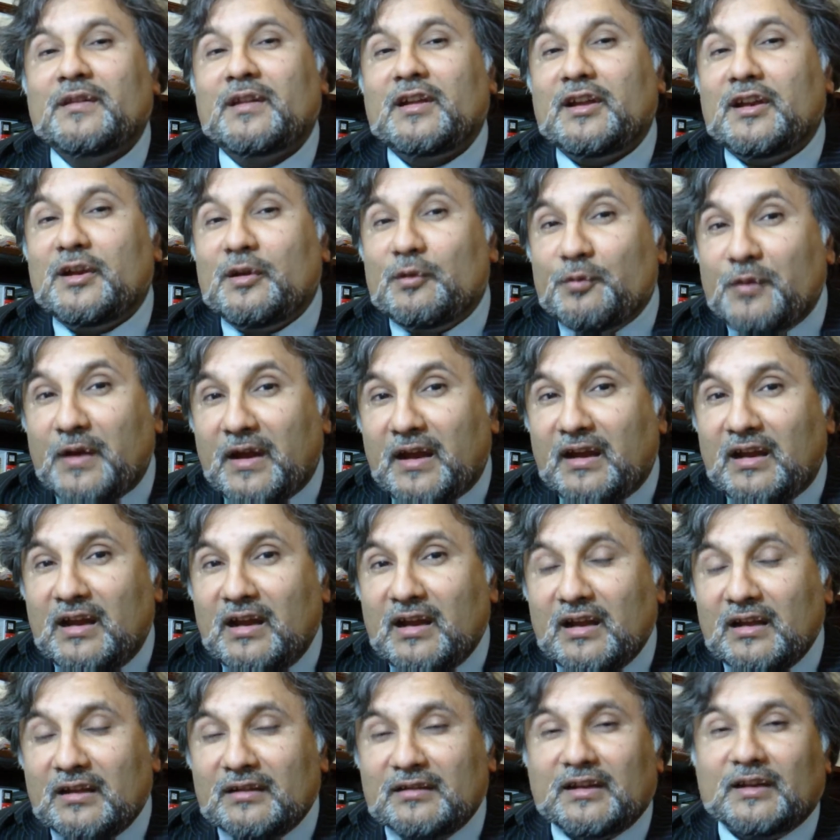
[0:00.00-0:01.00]
in a
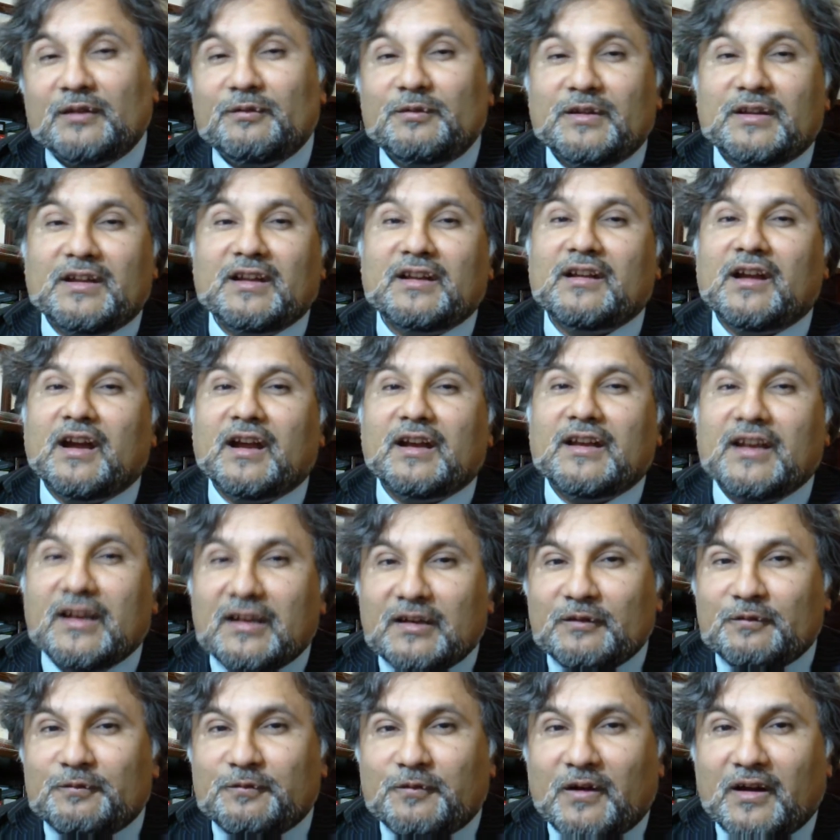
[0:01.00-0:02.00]
way that we can
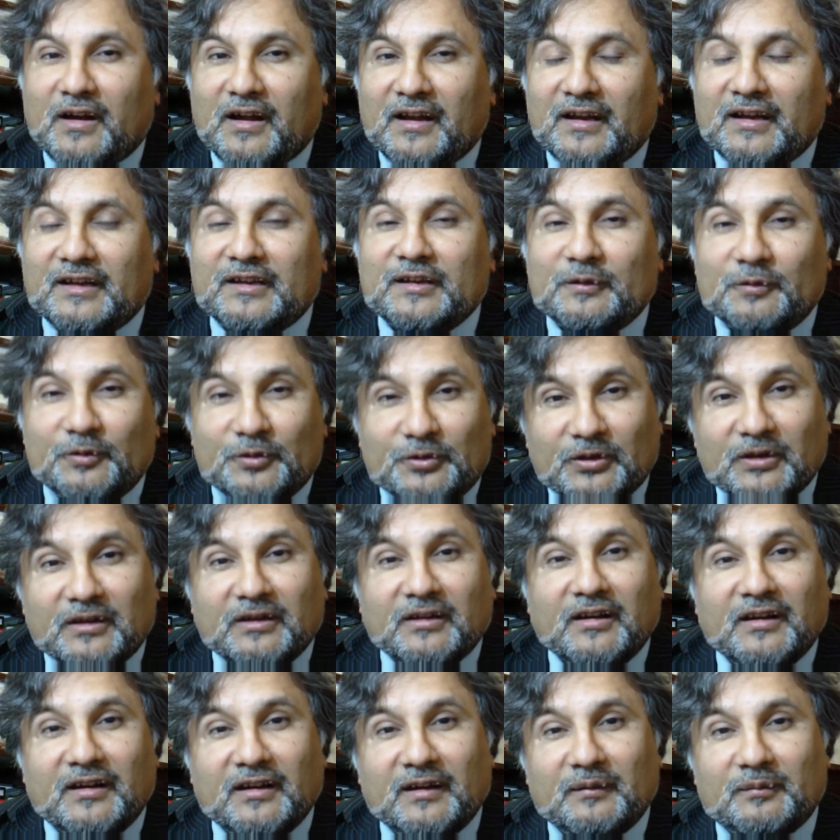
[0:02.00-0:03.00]
identify individual
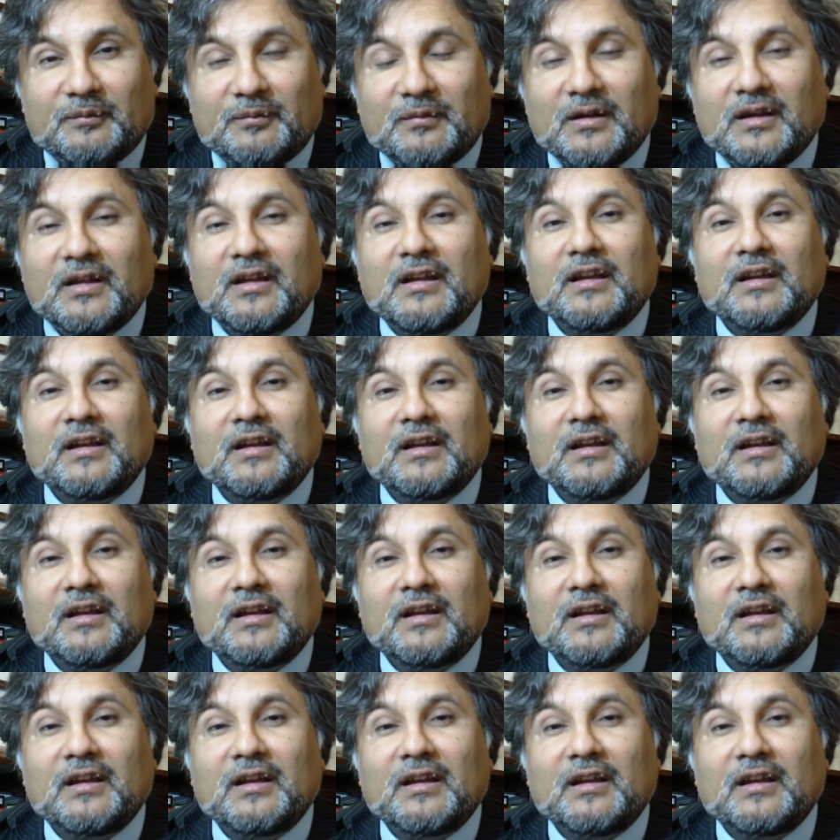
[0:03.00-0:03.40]
learning